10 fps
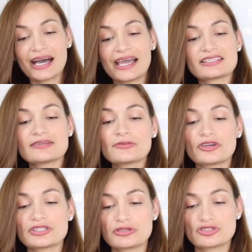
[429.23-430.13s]
I ended up
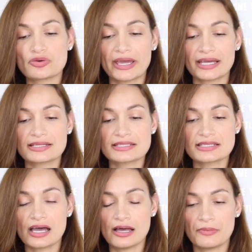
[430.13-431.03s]
going to Joann's,
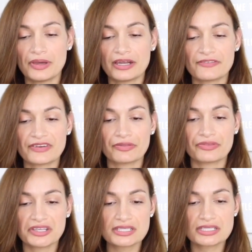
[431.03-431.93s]
and I found
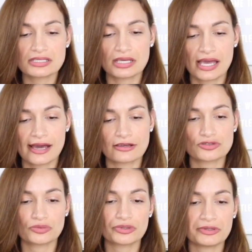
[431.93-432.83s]
this
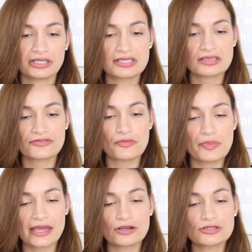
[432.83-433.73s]
actual ribbon. This is from
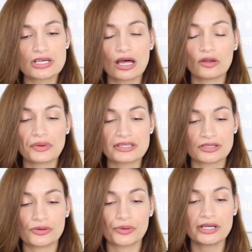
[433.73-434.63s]
Makers Halloween
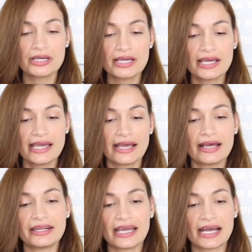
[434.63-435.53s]
Decor,
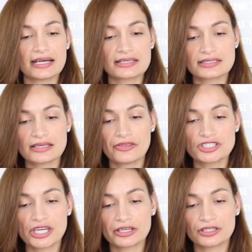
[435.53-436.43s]
and it has the
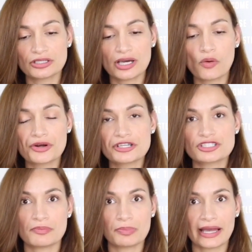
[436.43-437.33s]
checkered orange
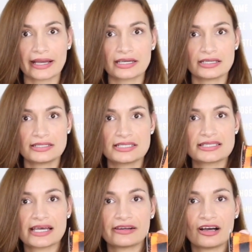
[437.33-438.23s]
and black
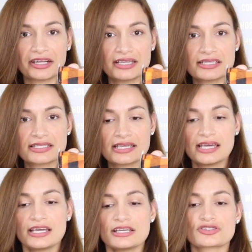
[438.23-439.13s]
design on it.
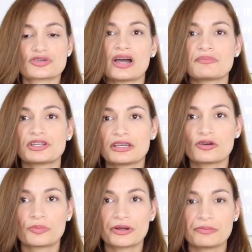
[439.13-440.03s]
So I'm going to
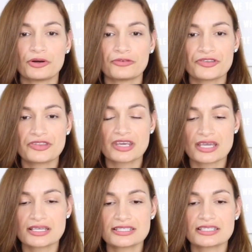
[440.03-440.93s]
incorporate both of
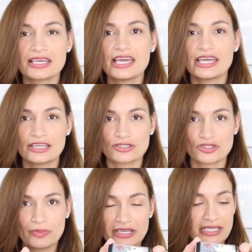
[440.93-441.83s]
these
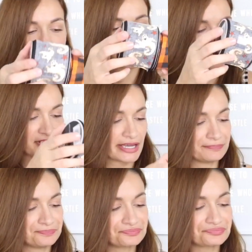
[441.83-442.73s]
into my decorative sign.